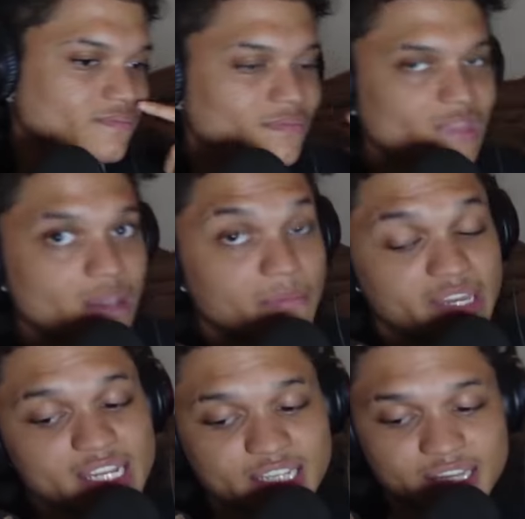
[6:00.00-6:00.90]
gonna catch
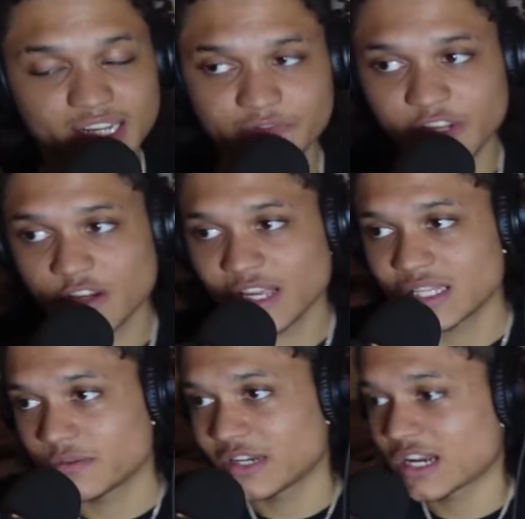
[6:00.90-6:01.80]
y'all in the next video. Y'all let me know
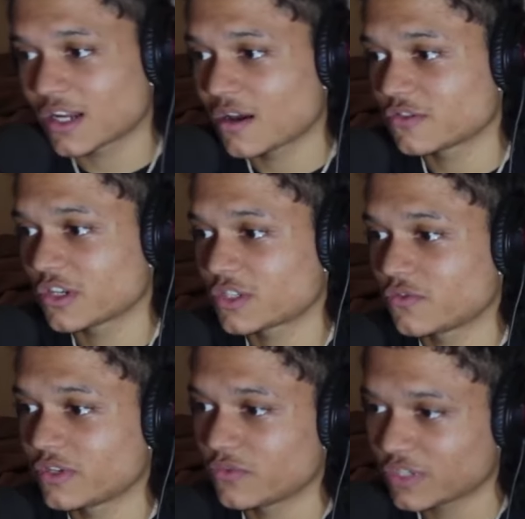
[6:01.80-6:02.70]
down in the comments
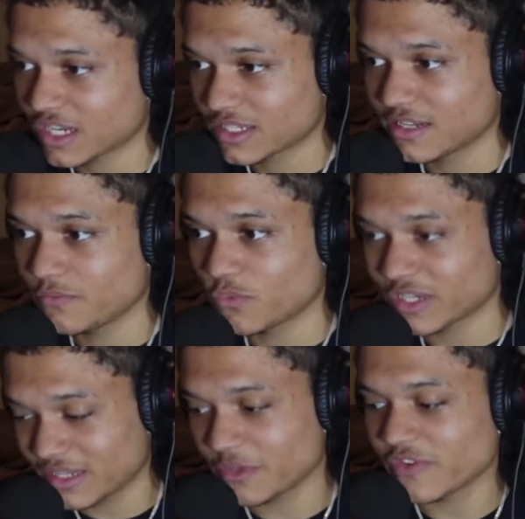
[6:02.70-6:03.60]
which y'all see want to see
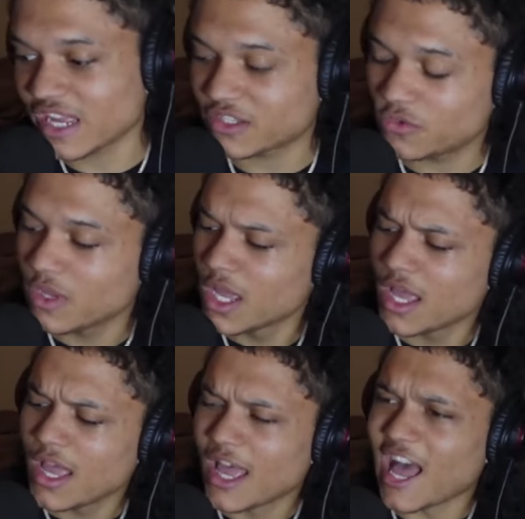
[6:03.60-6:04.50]
me react to.
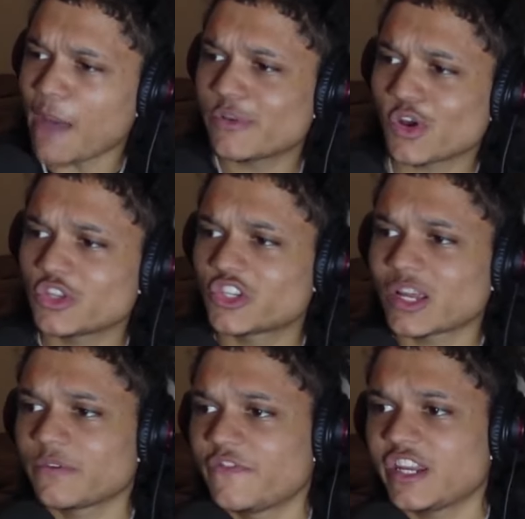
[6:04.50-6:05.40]
I've been only dropping
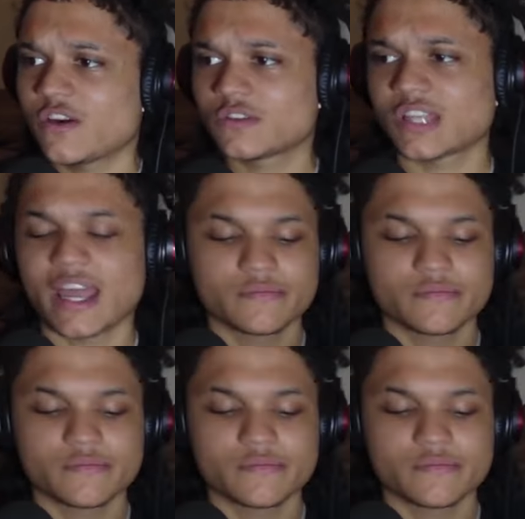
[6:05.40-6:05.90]
videos like